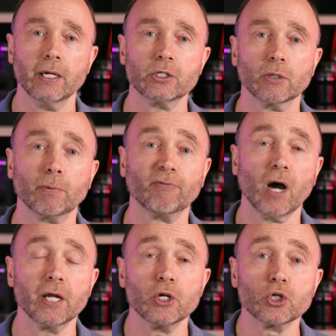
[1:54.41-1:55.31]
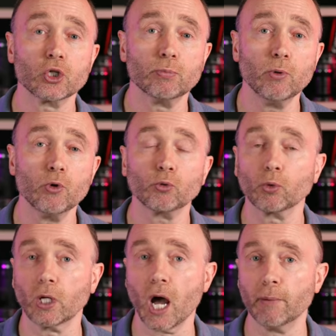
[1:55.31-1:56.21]
is to provide smooth,
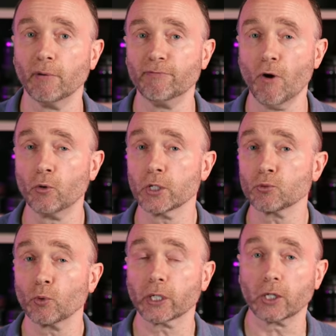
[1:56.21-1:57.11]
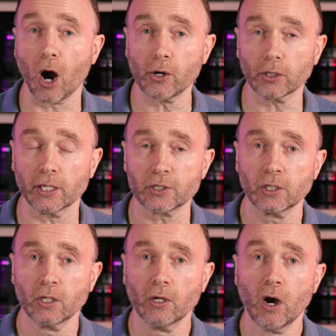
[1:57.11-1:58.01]
reliable focus
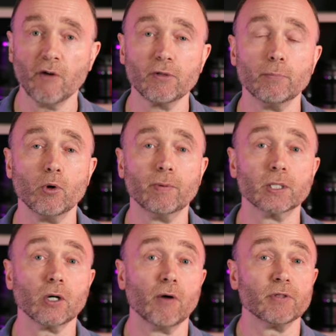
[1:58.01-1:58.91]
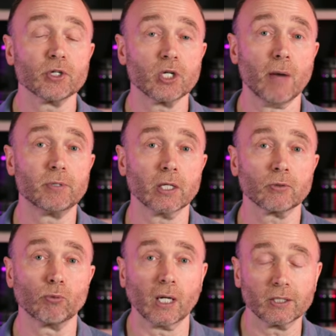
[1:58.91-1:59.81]
regardless of the movement of the
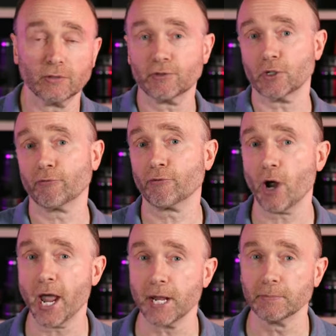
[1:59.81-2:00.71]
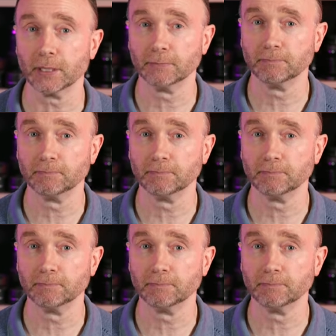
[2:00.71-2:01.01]
subject relative to the frame.